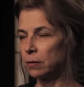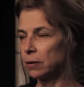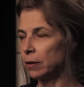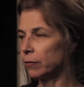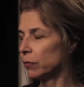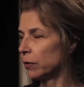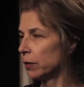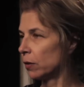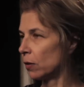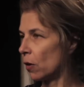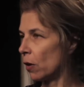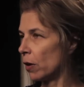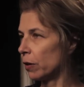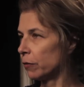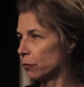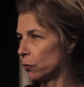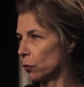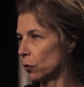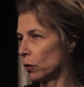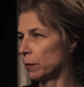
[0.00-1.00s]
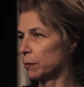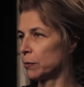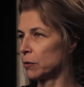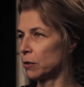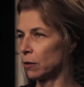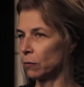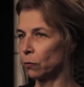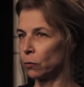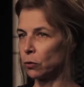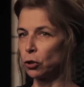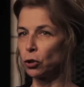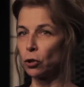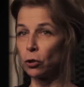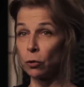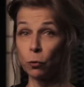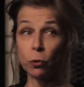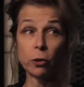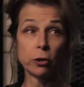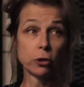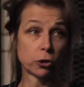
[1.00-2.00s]
different art forms were
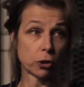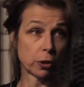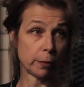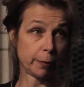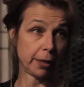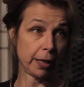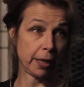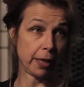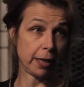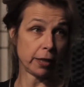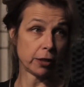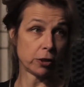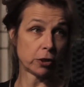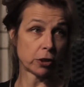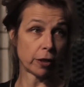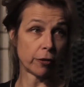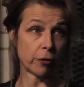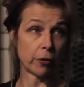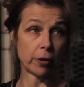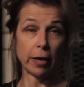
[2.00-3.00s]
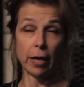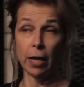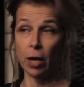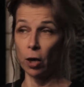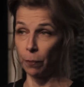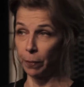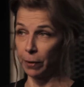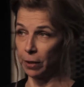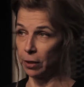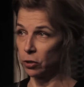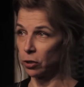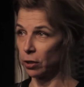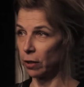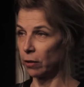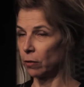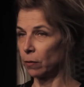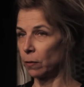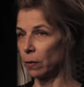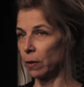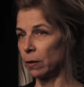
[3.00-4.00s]
were germinating each other and helping each other.